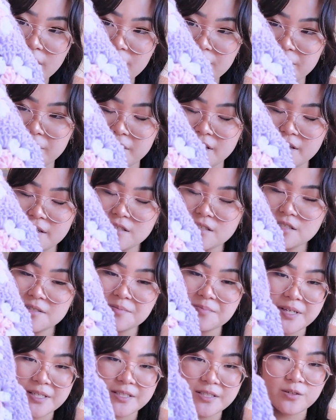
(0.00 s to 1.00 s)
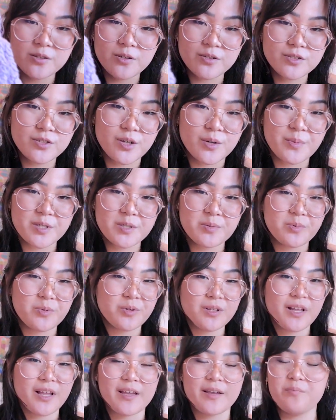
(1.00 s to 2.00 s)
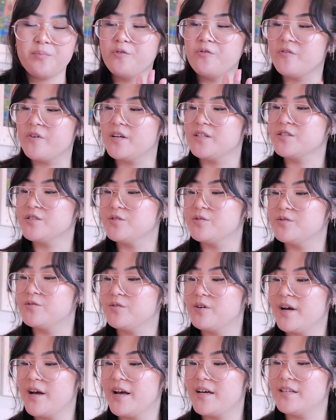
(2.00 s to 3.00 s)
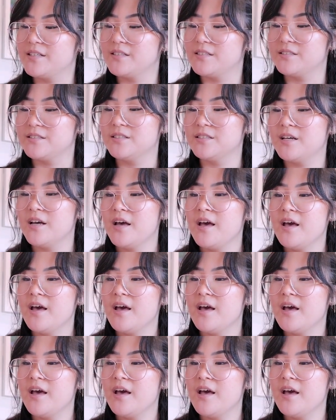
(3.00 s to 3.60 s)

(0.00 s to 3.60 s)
I feel like it just makes it look so much more like professional, and